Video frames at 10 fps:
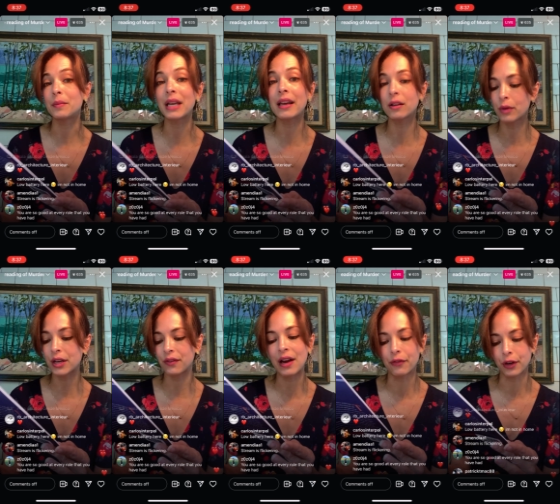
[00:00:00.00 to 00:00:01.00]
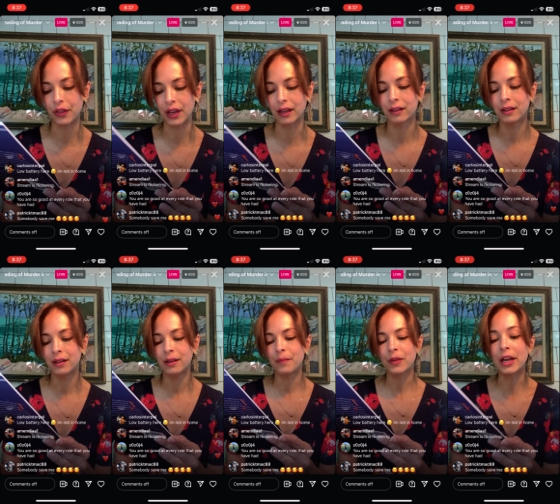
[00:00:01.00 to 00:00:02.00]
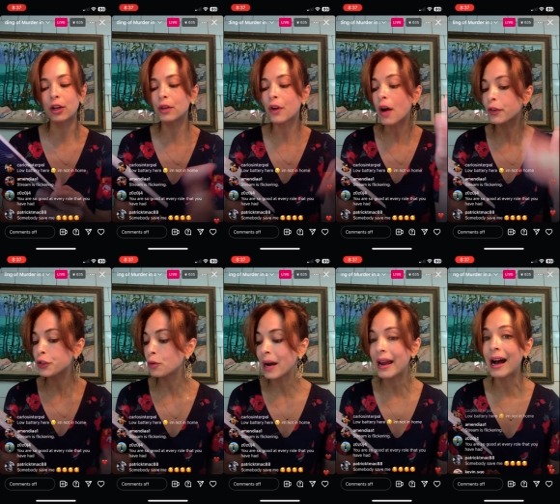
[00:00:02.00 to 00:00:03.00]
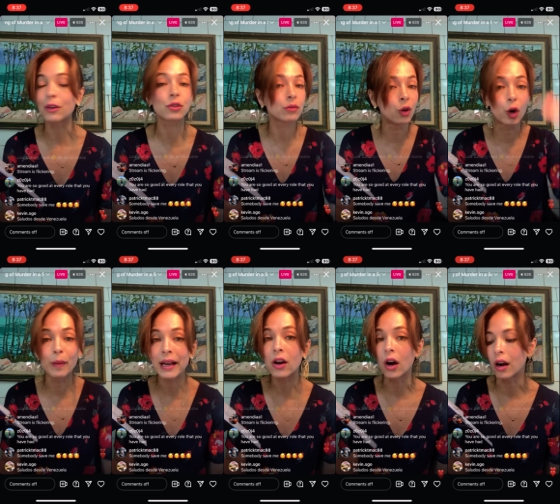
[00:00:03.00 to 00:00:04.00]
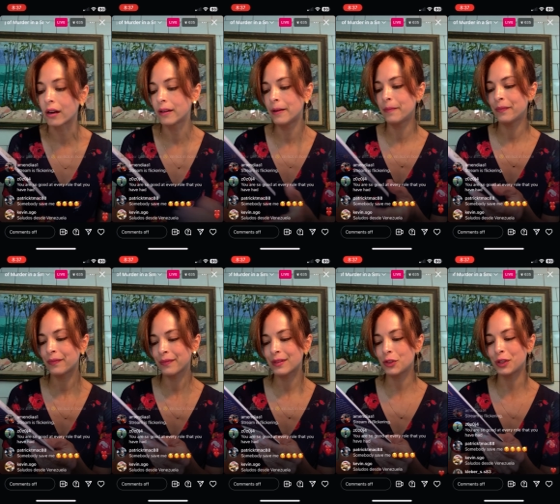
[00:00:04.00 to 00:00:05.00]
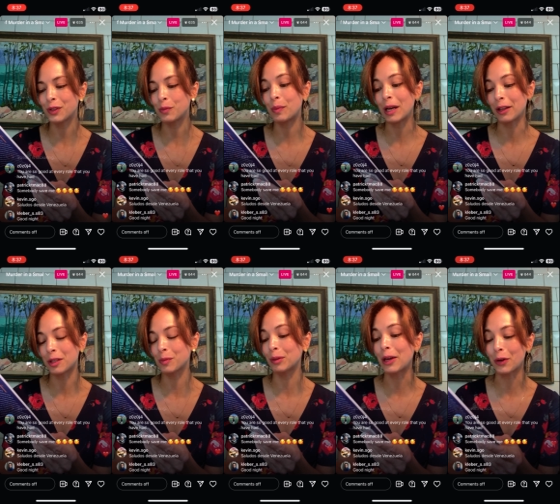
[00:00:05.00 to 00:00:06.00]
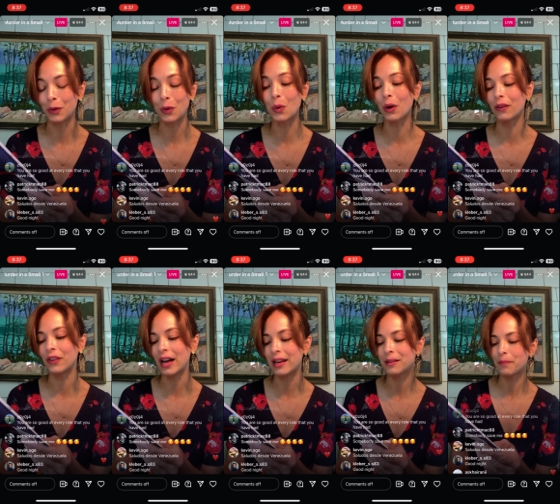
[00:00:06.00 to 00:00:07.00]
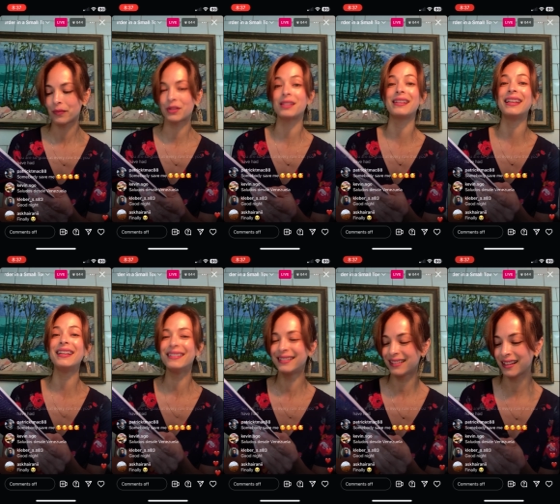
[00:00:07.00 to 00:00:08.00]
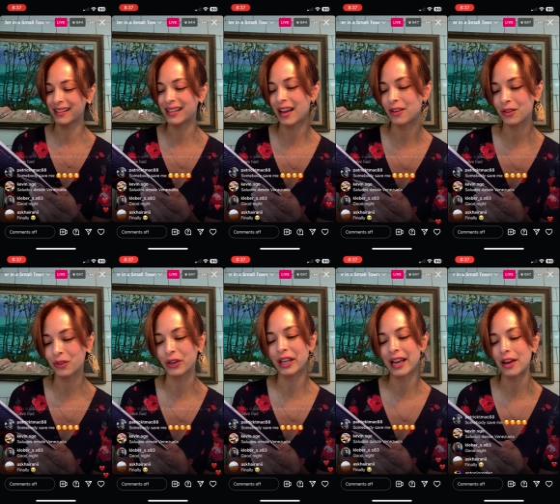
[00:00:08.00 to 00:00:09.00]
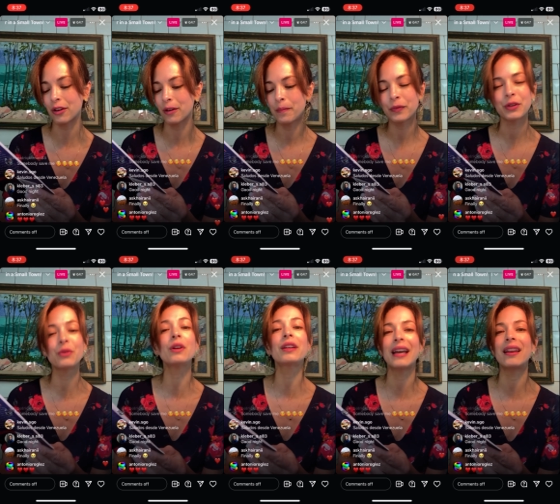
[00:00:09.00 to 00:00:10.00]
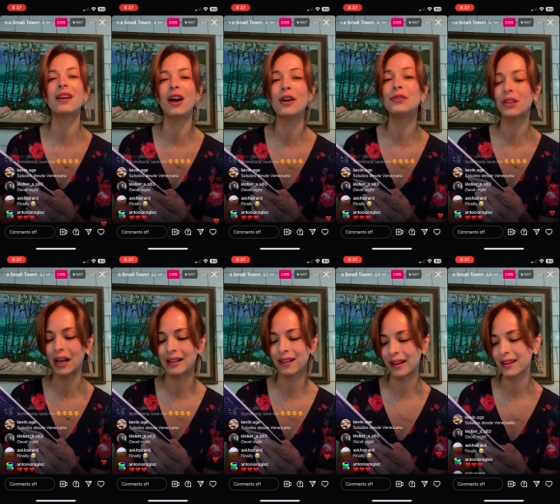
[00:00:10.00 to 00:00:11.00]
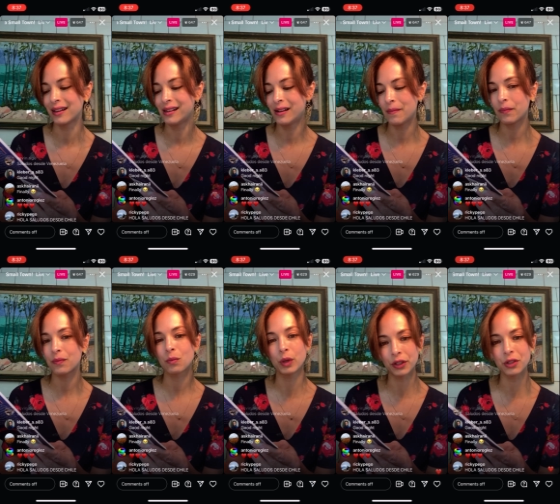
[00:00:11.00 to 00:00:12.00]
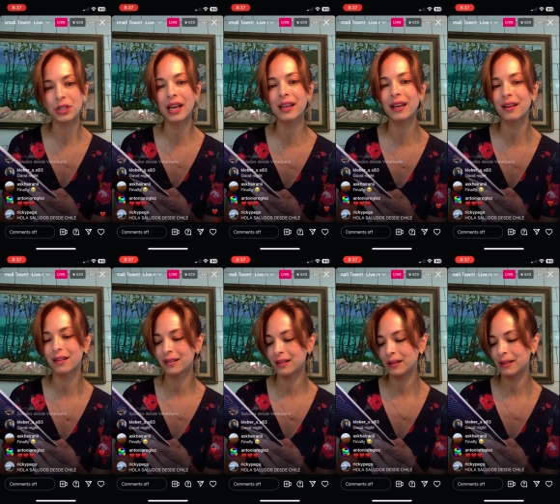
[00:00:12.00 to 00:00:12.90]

I'm getting rid of everything. I could have offered you my house or my car. She spluttered, horrified. See, he said, grinning at her, you're getting off lightly. Will you take it?